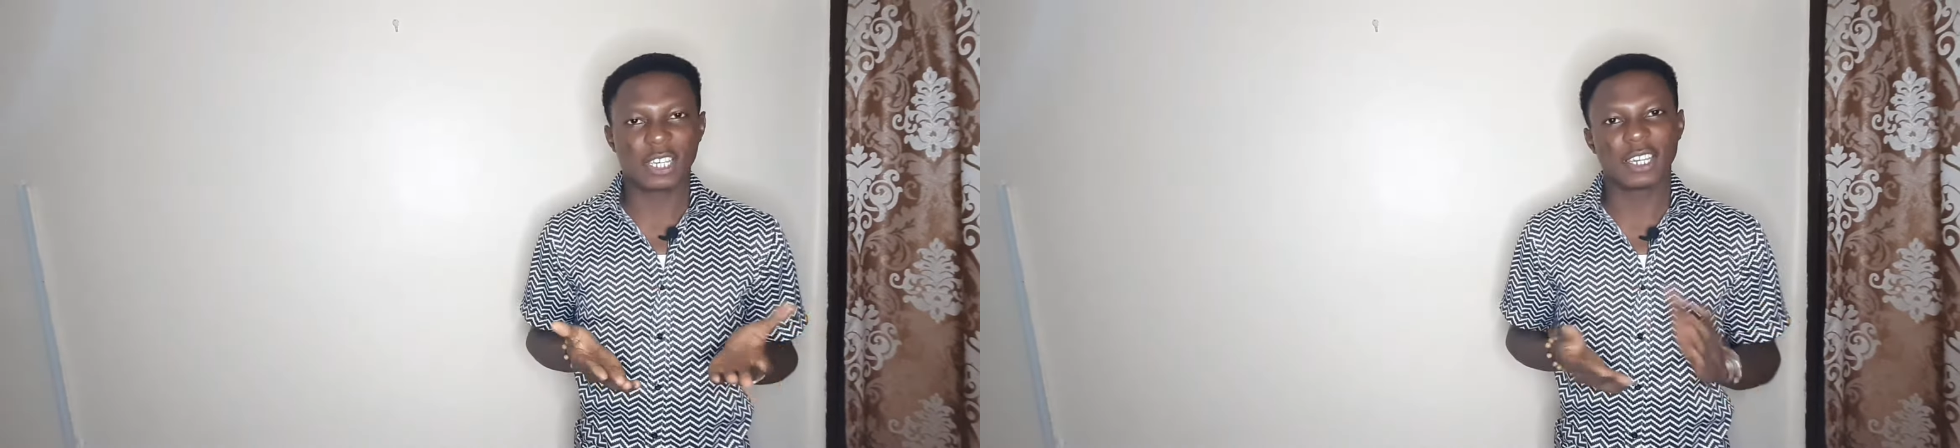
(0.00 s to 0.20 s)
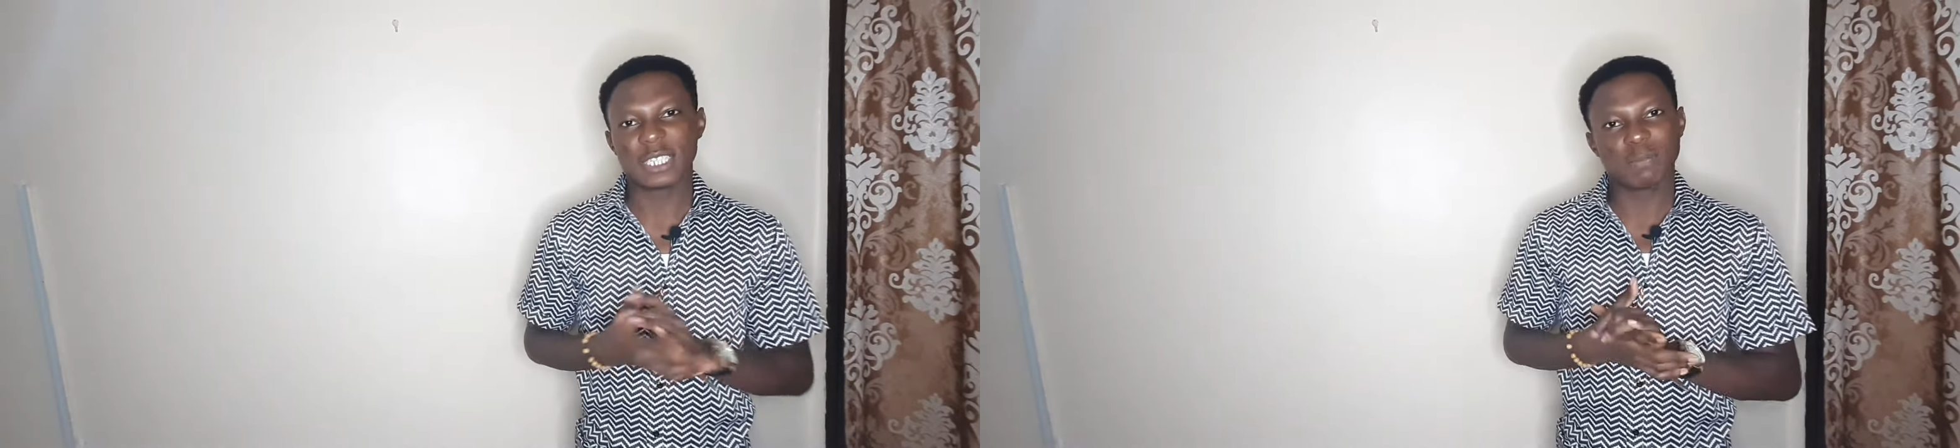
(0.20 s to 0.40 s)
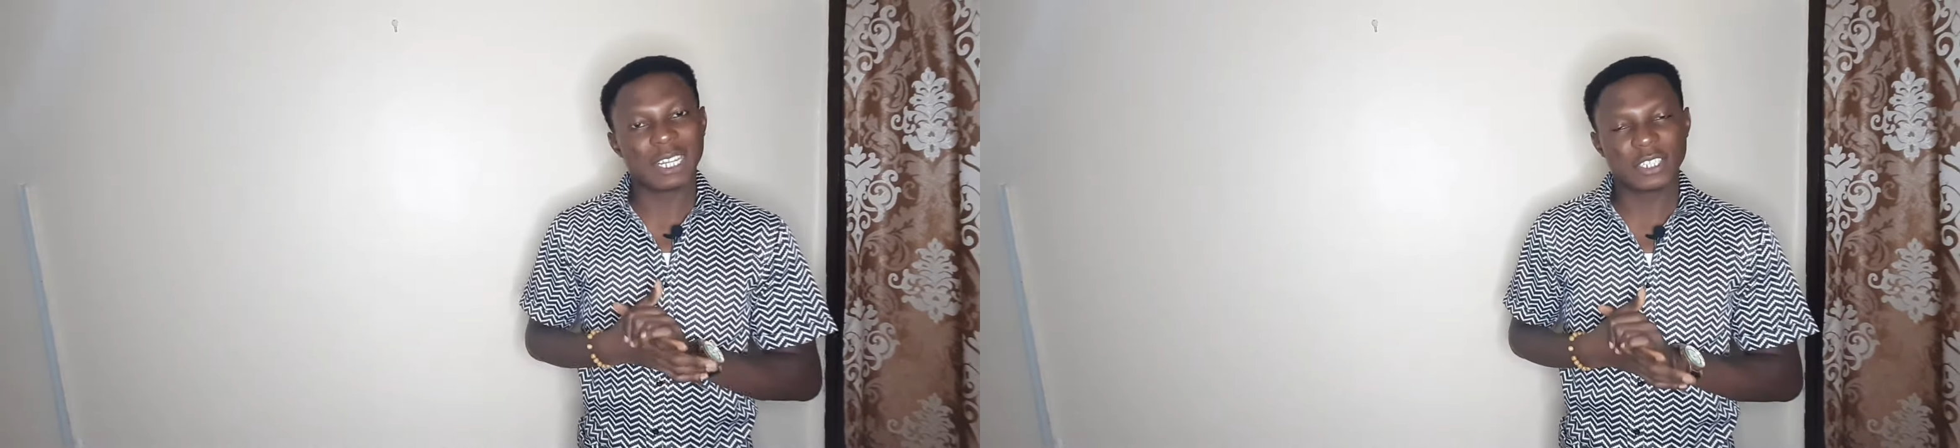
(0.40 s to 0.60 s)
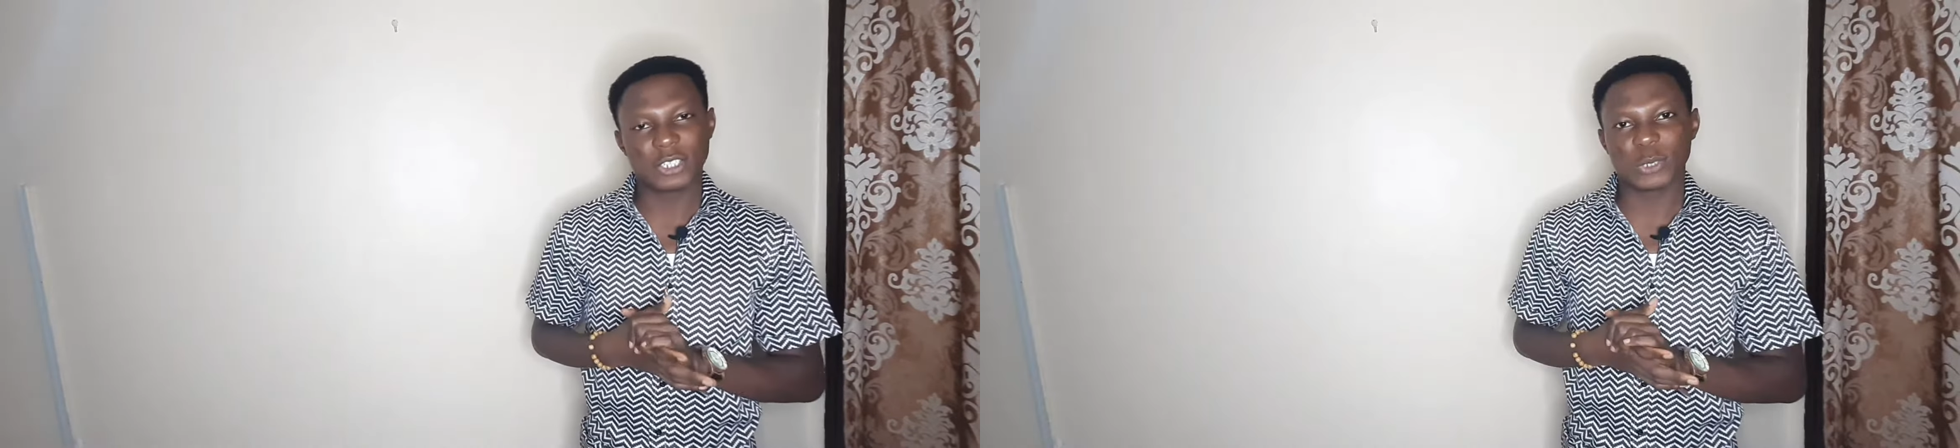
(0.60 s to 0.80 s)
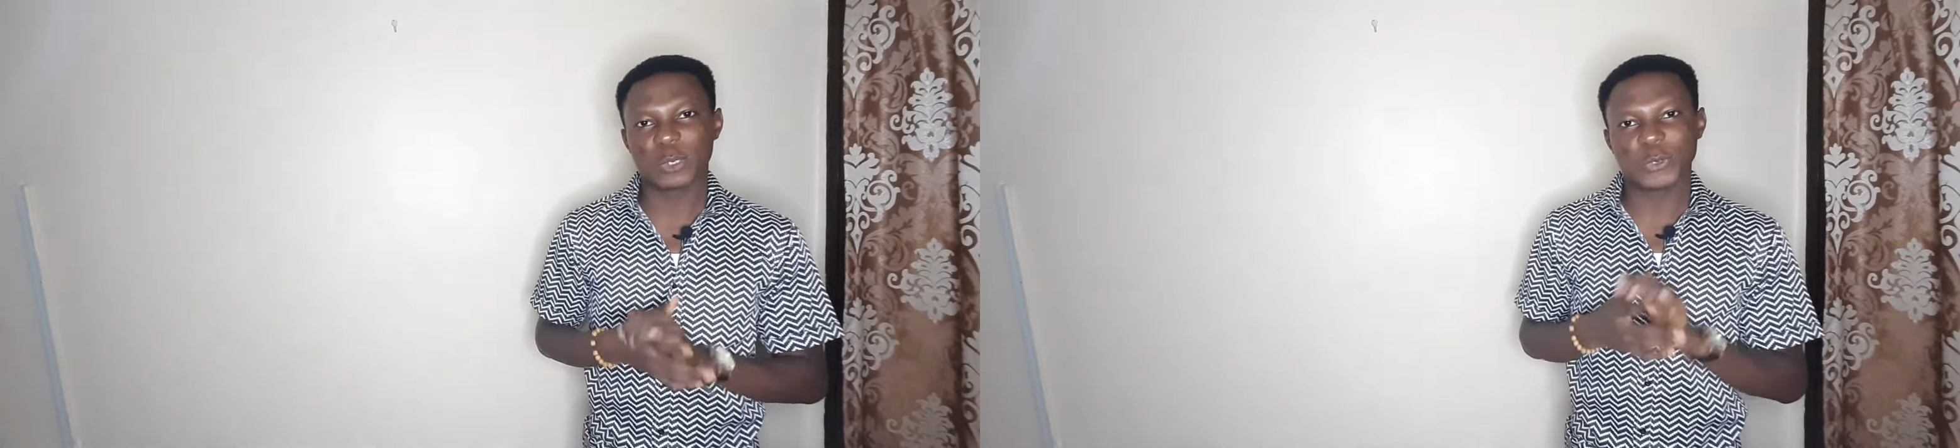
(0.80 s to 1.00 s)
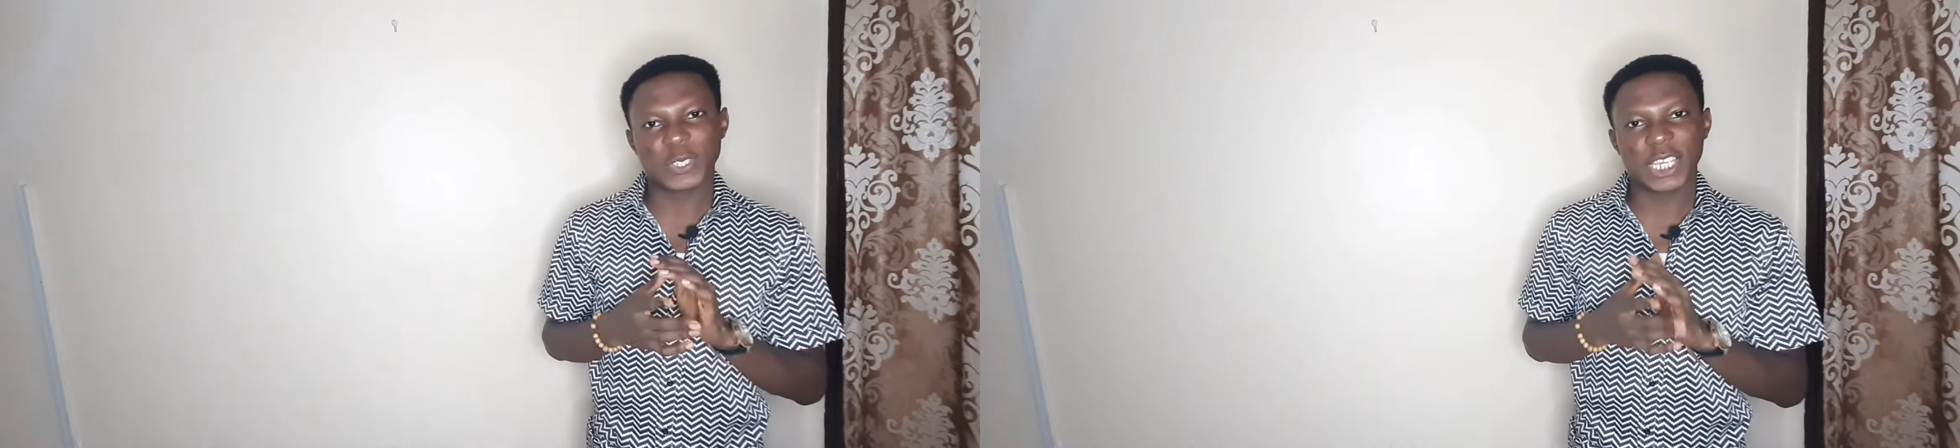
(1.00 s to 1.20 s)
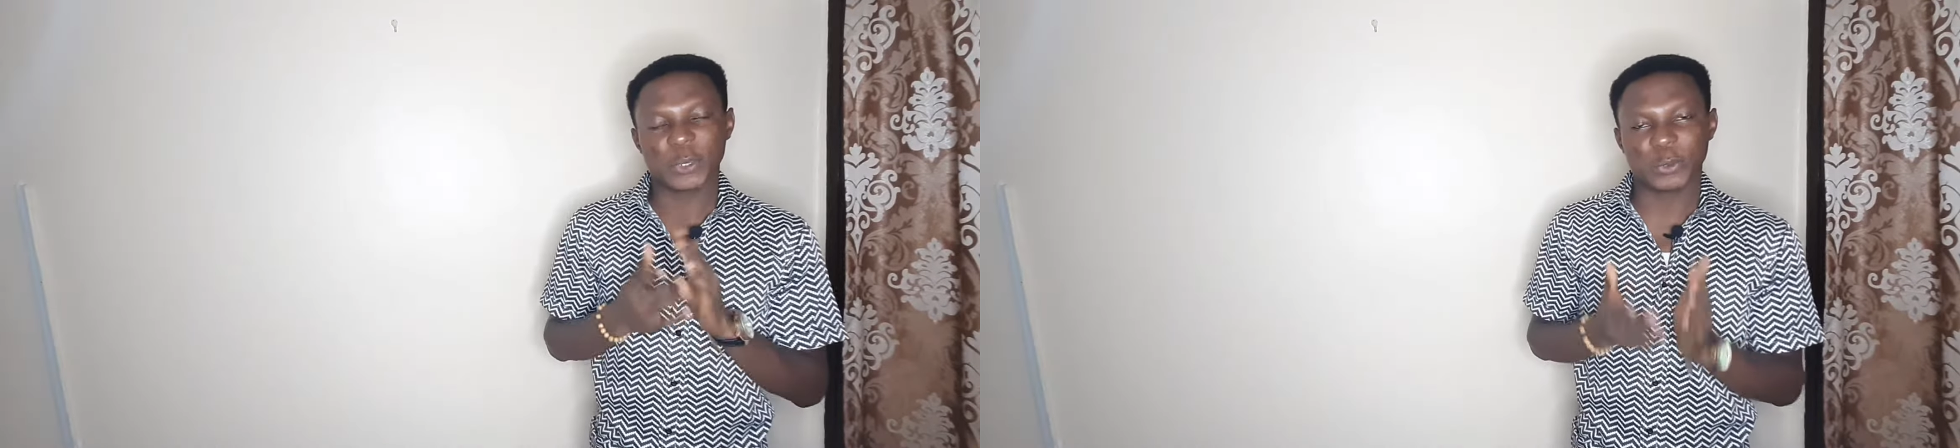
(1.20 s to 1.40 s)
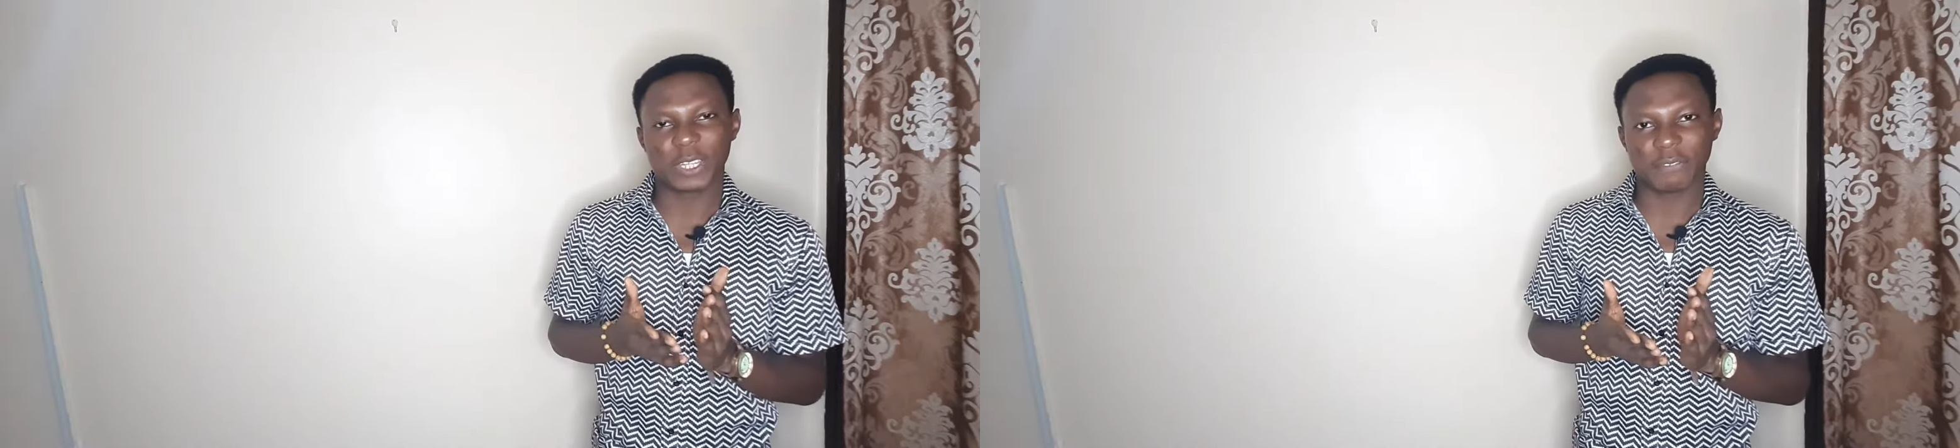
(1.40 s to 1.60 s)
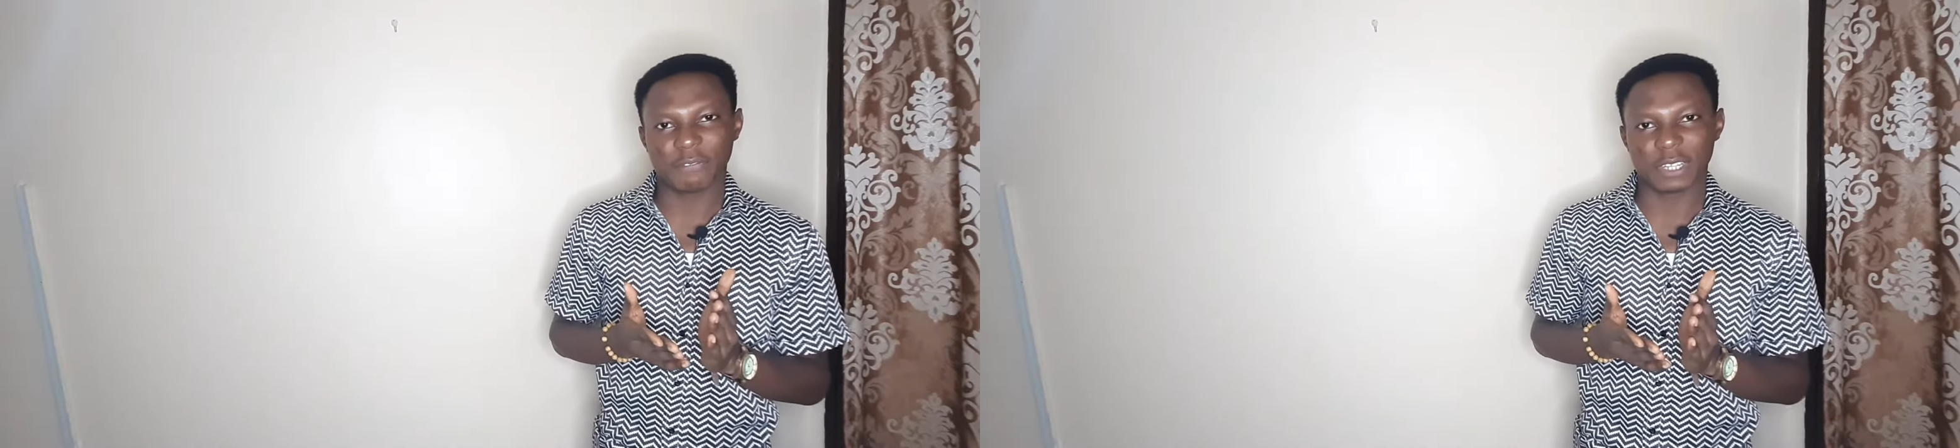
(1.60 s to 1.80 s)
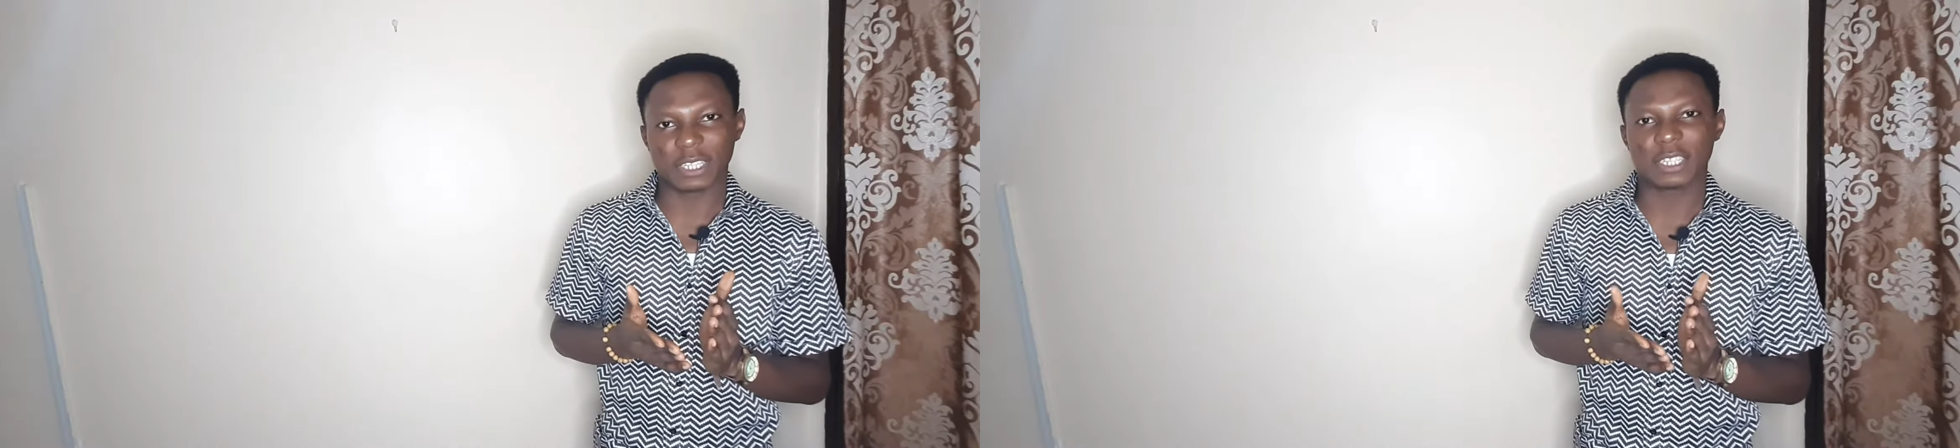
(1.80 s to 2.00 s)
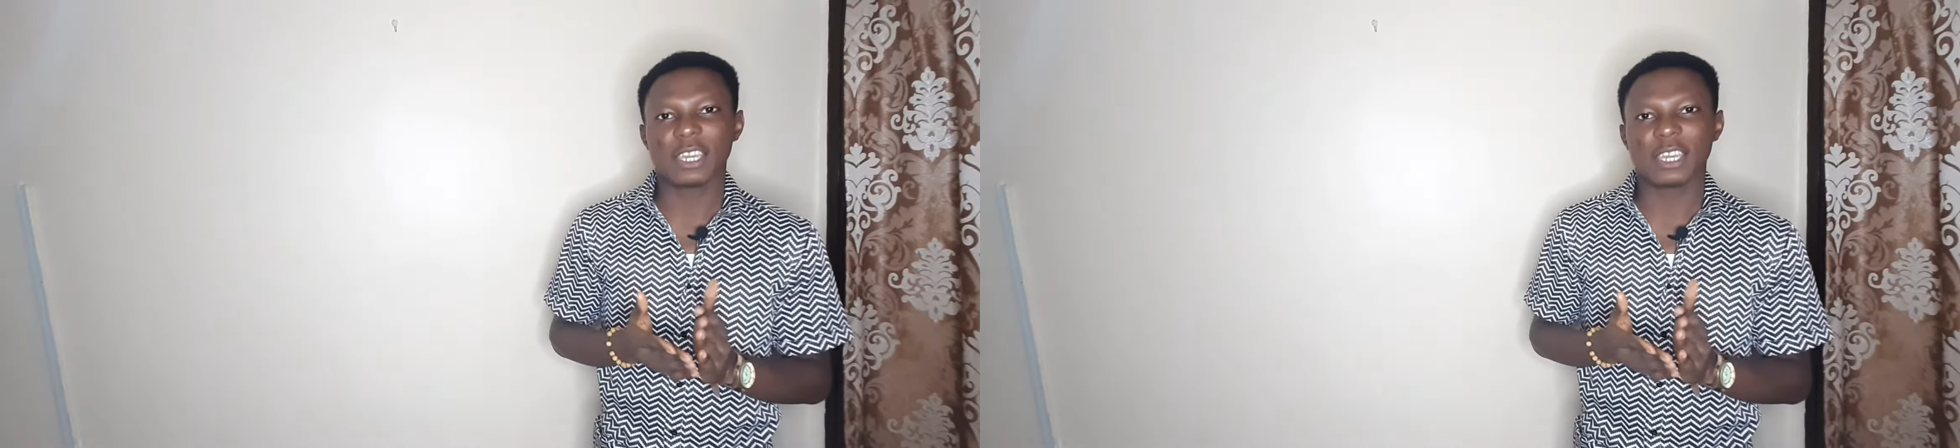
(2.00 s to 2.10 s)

In Spanish, you want to say good evening.